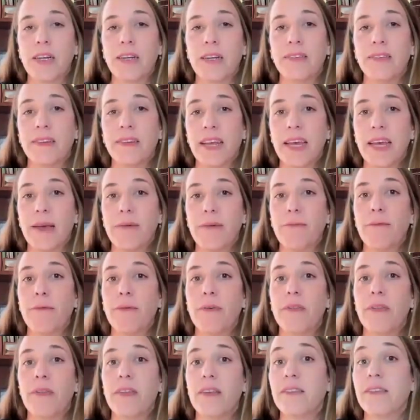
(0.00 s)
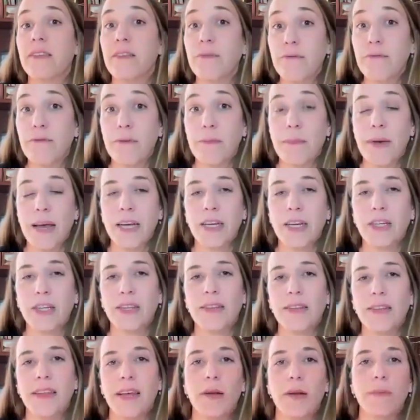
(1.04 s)
and his team for this
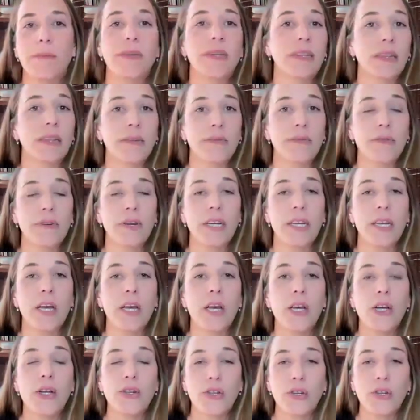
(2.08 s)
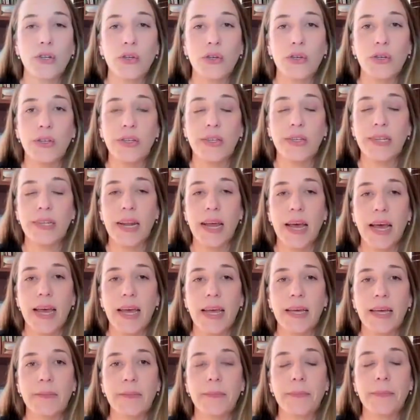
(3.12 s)
information that I'm delivering to you
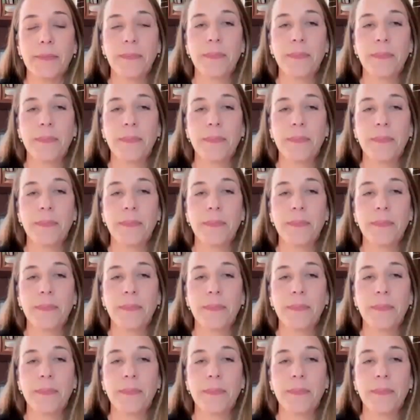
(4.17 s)
today.